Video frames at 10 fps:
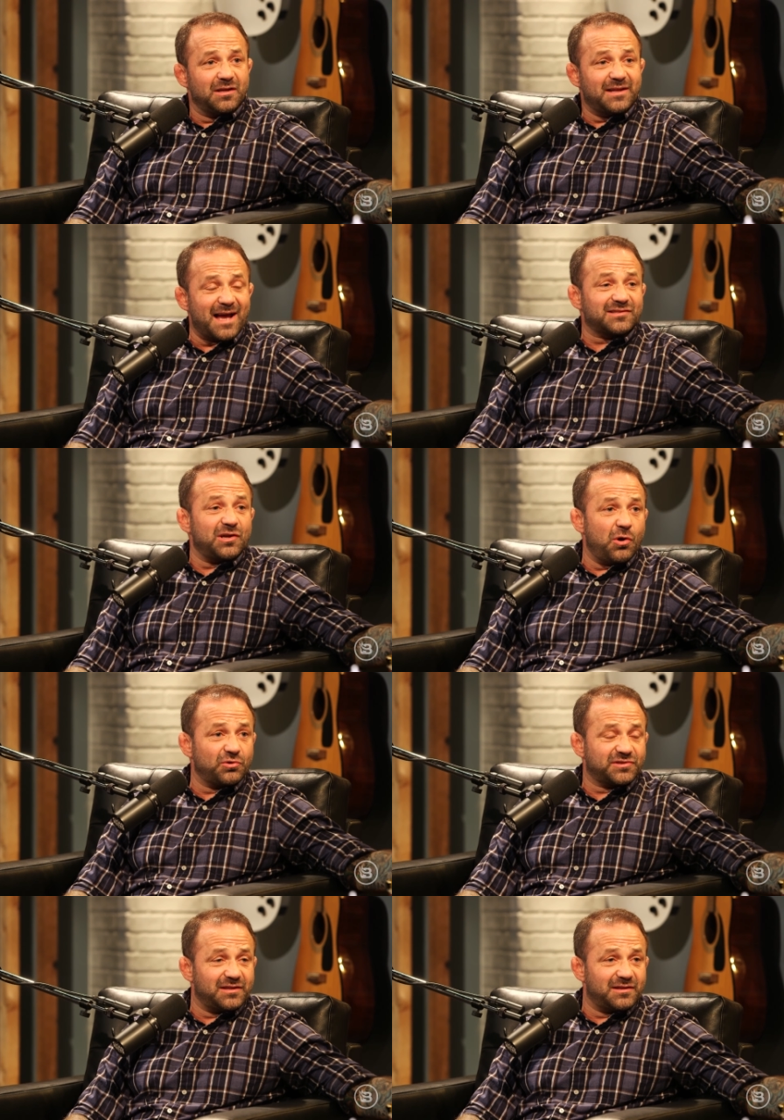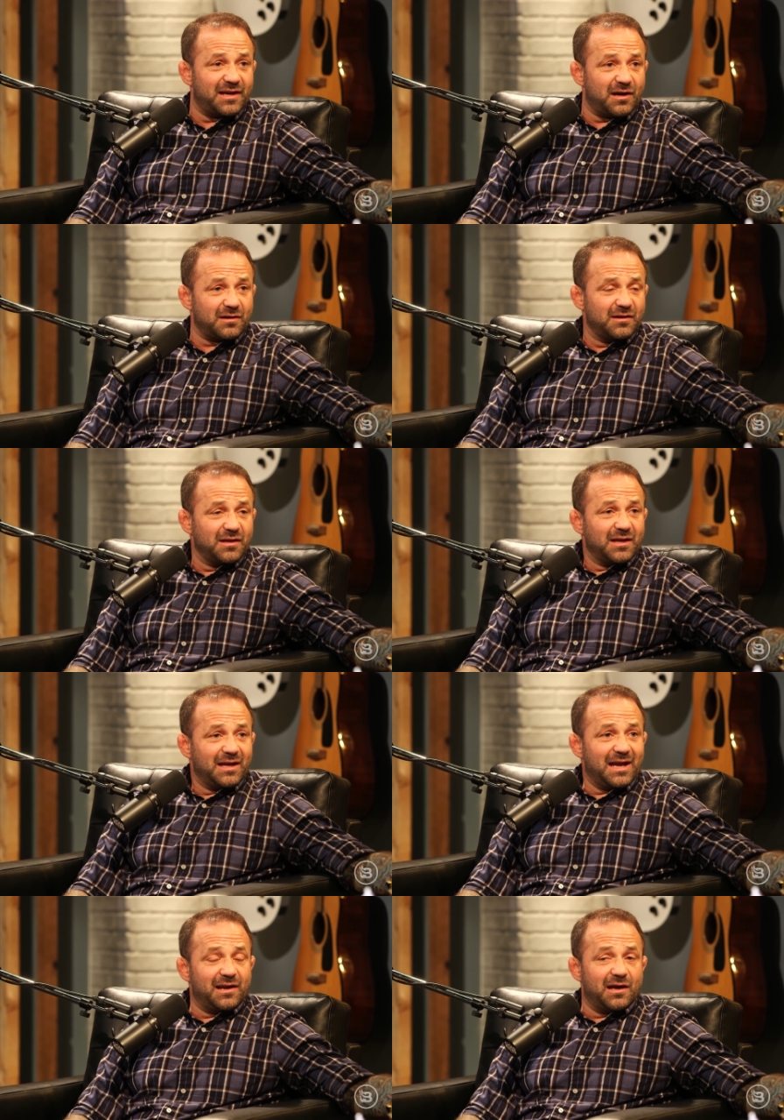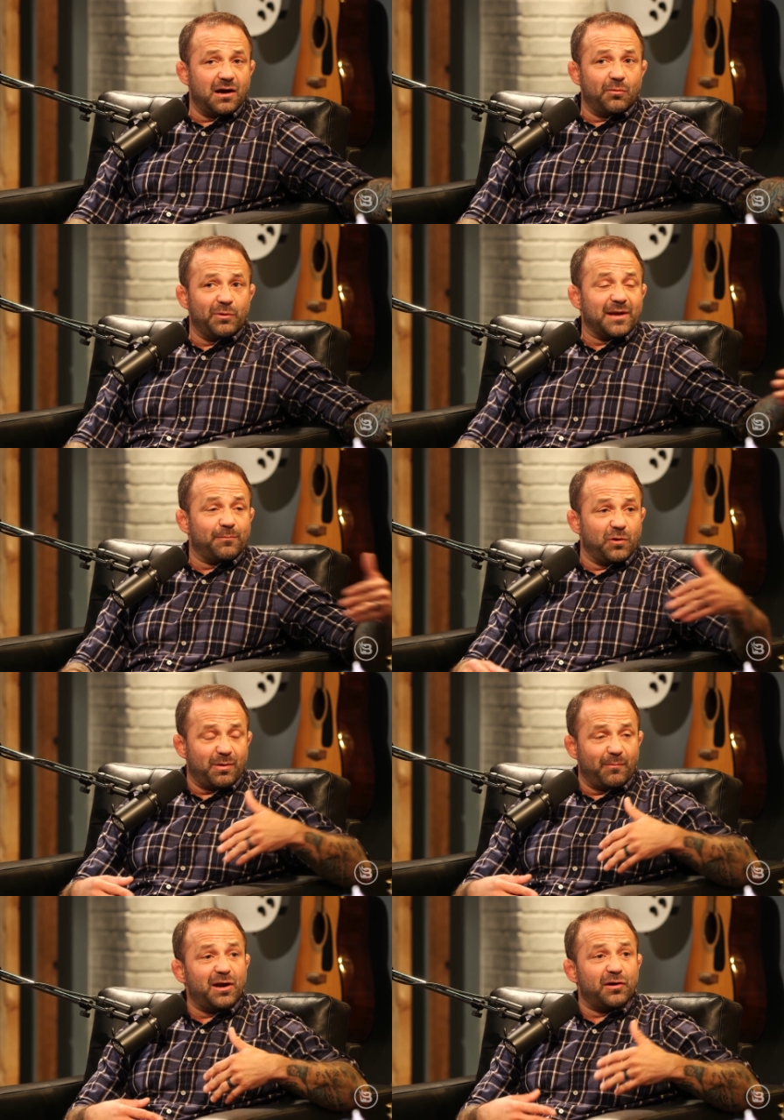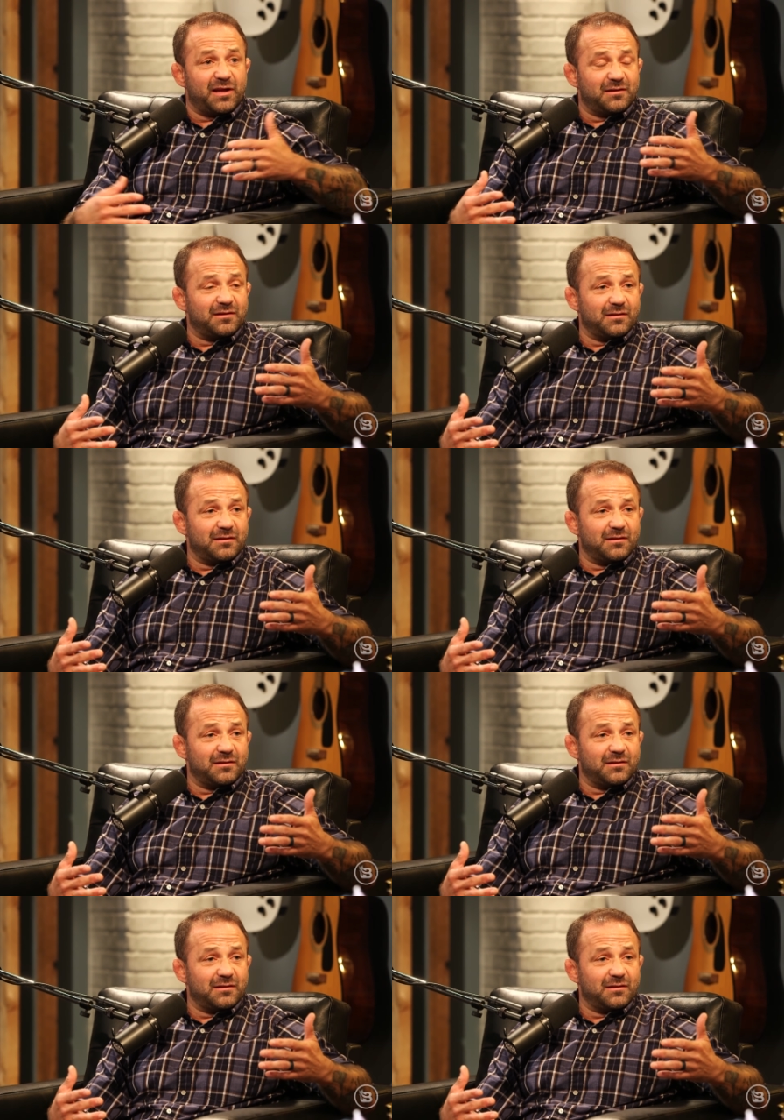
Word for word: They asked to host it there, and uh, we could we premiered it